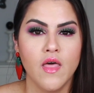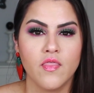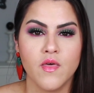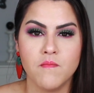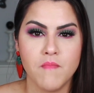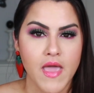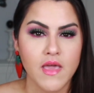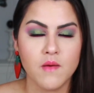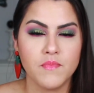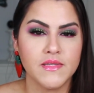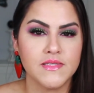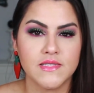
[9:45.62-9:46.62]
the
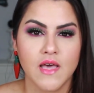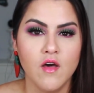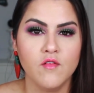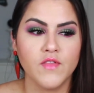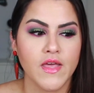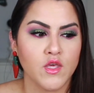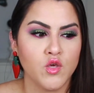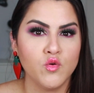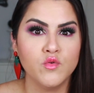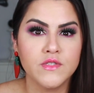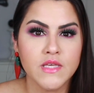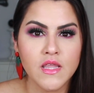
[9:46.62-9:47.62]
makeup itself, like
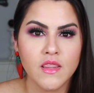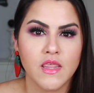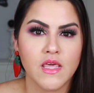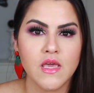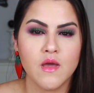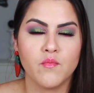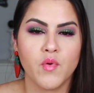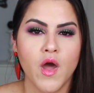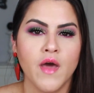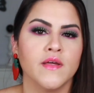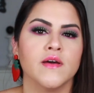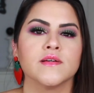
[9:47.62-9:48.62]
using the
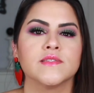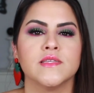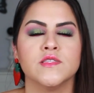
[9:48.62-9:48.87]
products.